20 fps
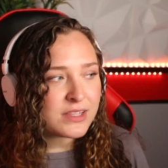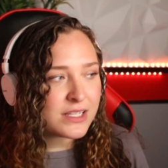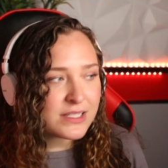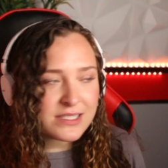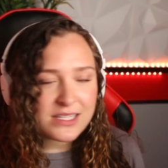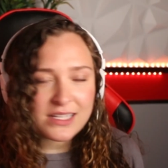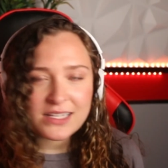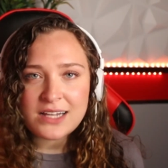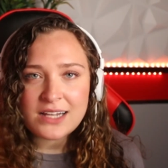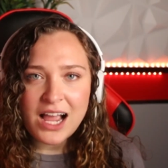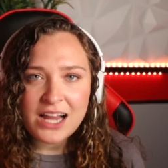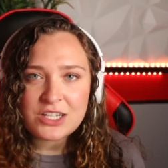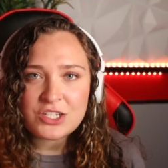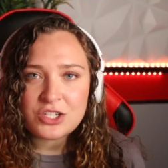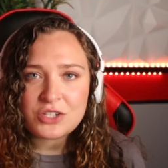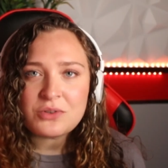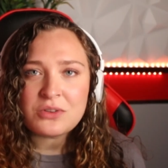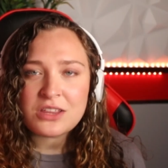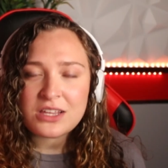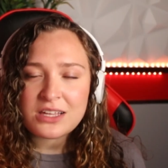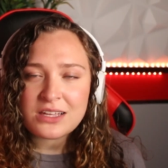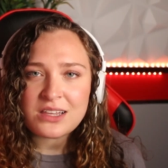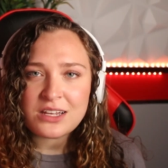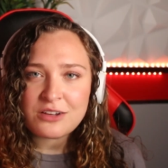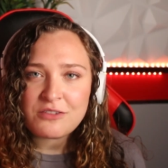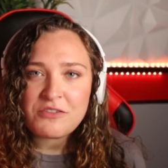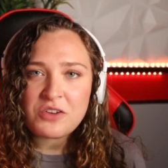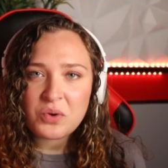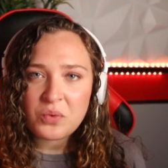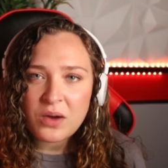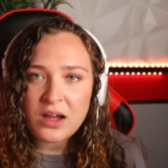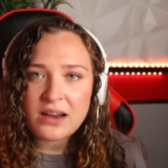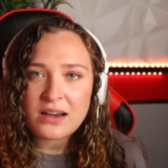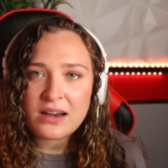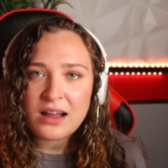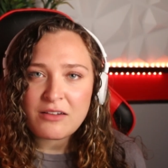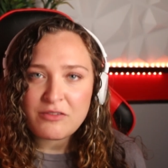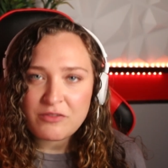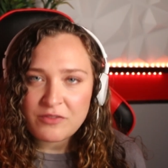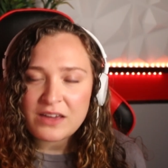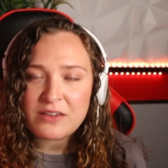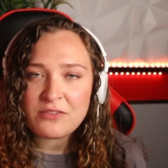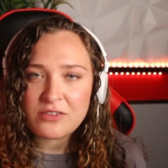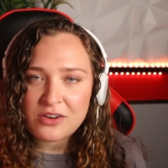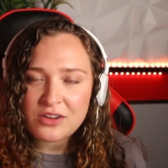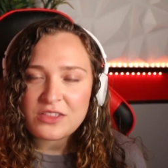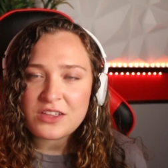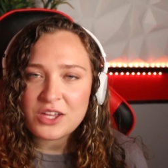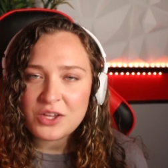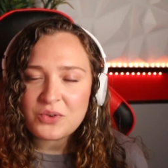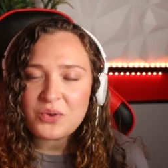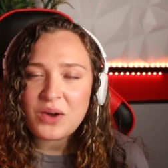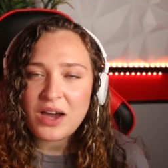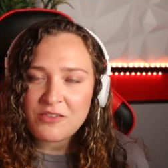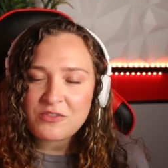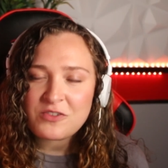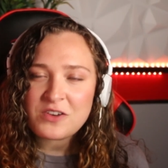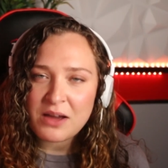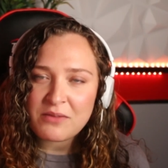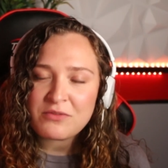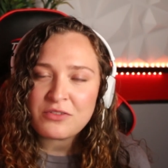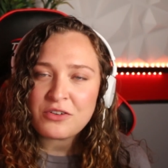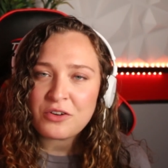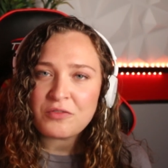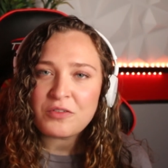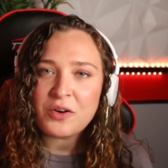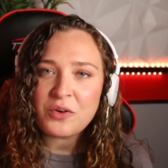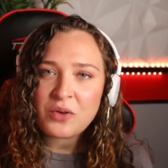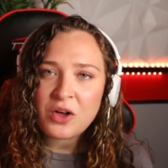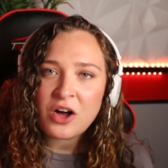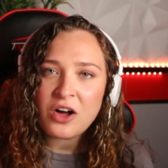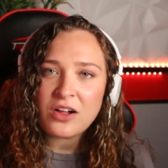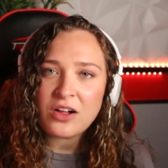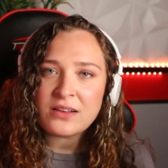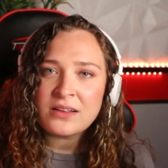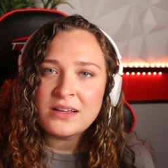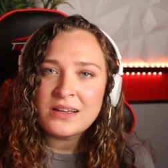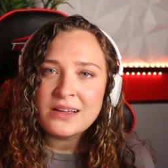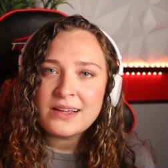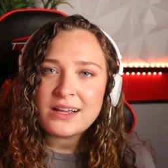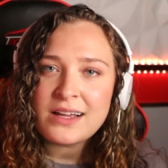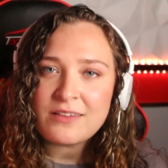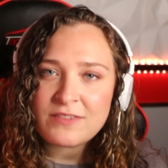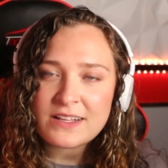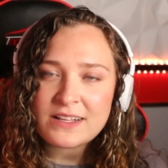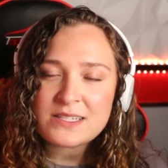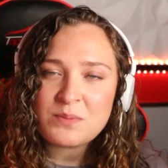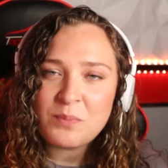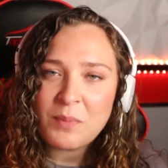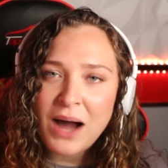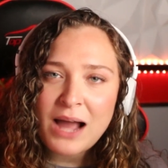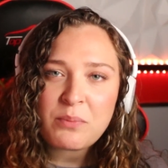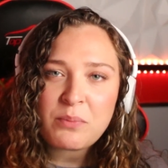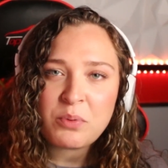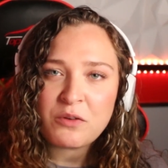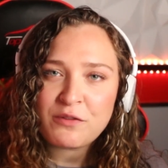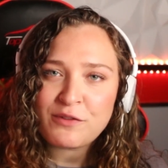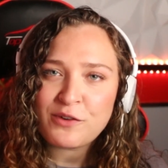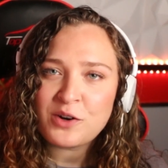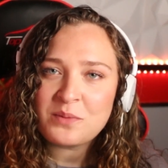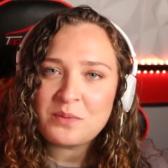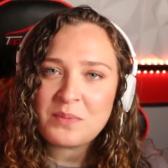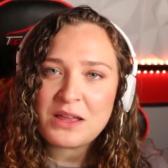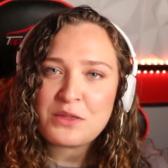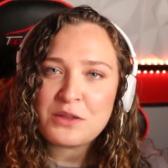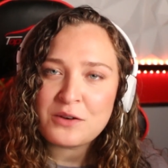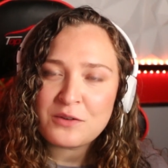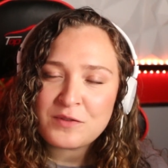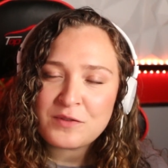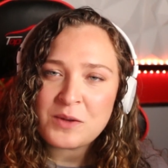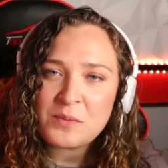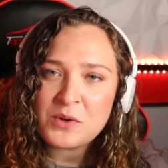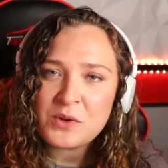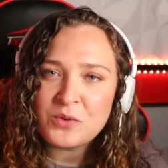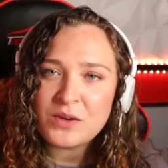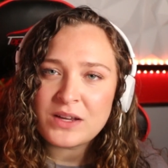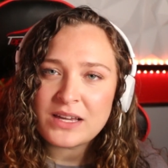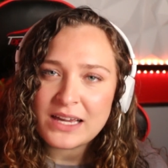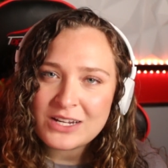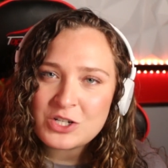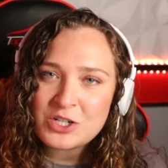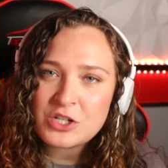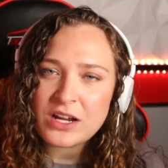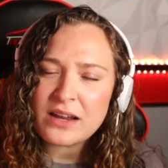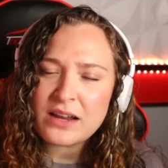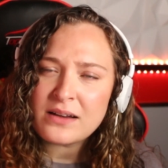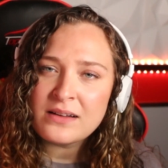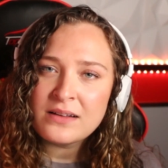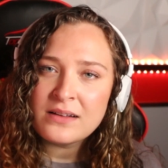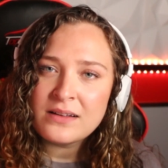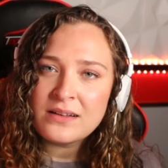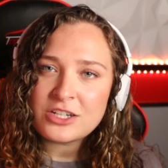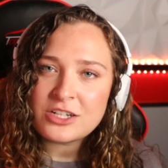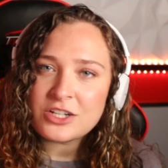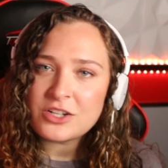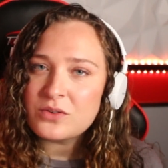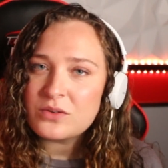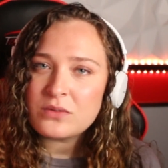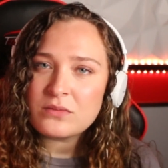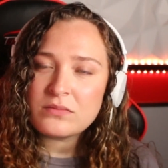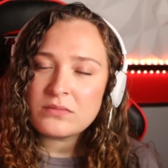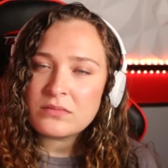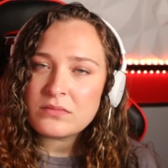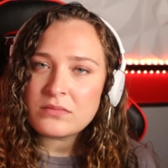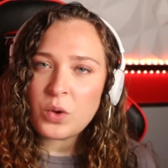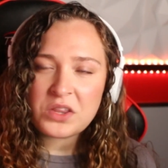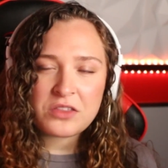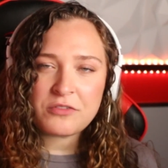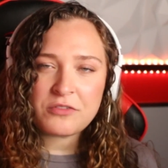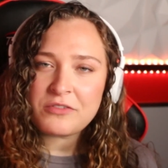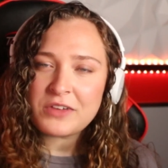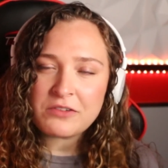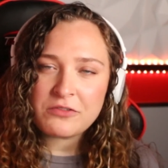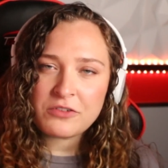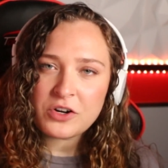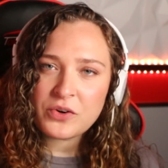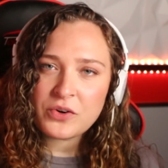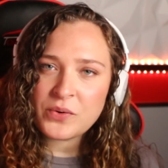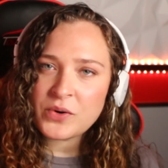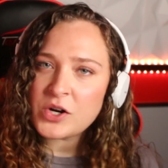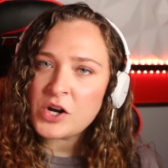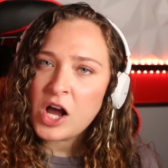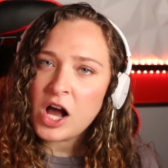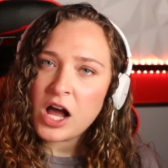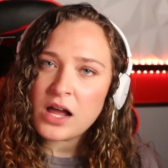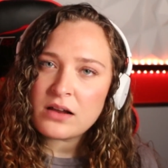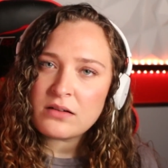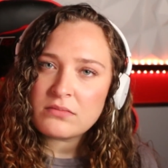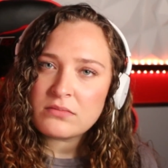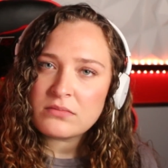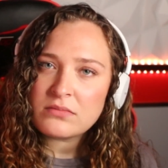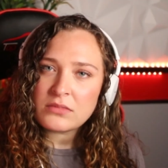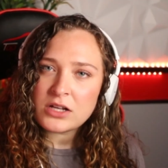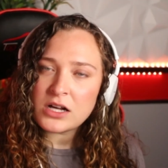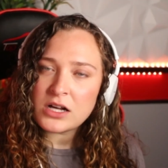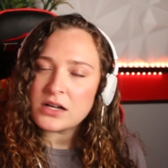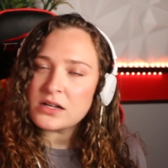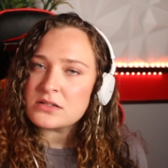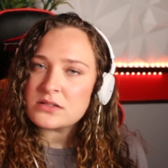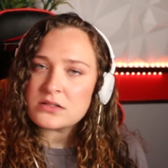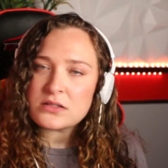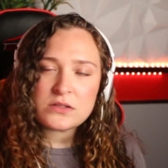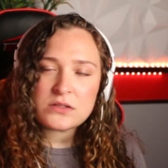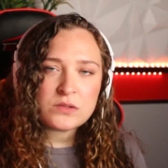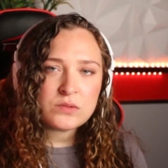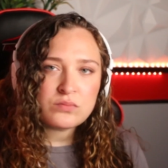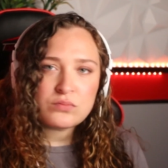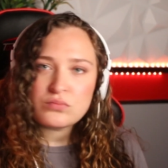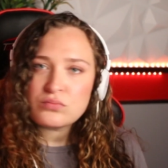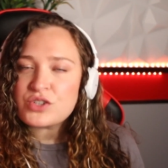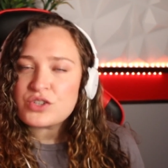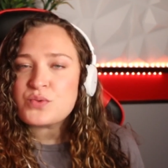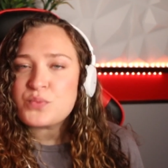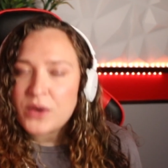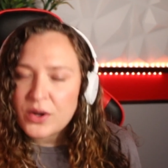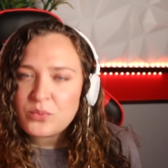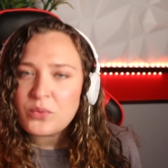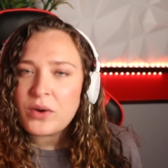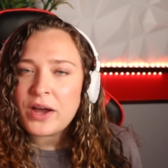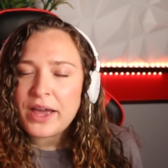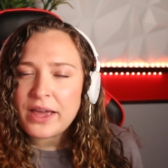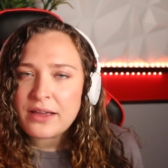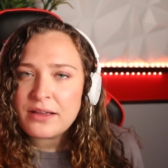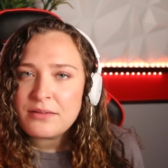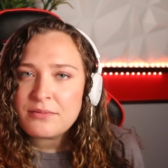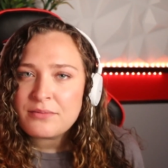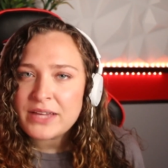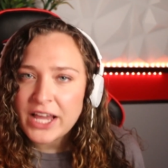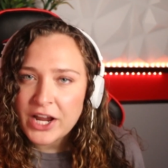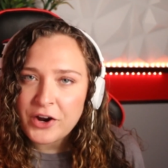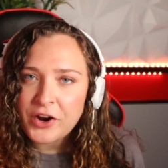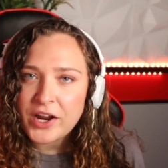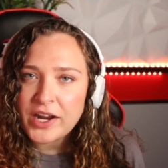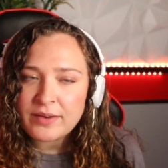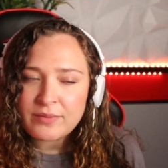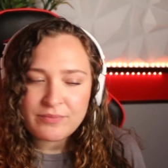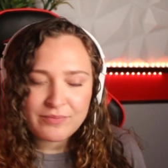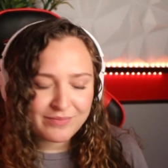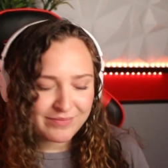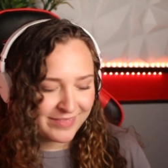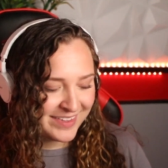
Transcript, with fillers: Listen, I do think that if you want a favor that you have time for a phone call, if that's my preferred method of communication, do you want the favor or not? 'Cause there's one way, Karen.